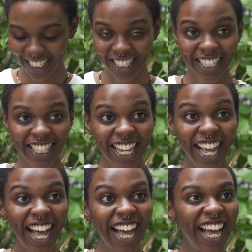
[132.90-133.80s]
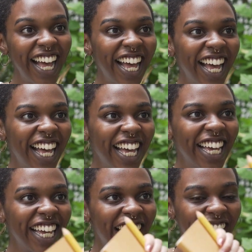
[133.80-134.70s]
Thanks to the systems, we
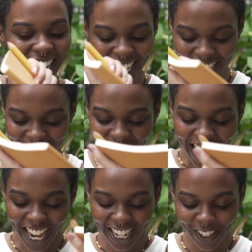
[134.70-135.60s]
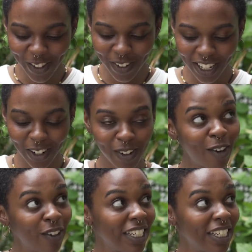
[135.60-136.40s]
can perform various functions,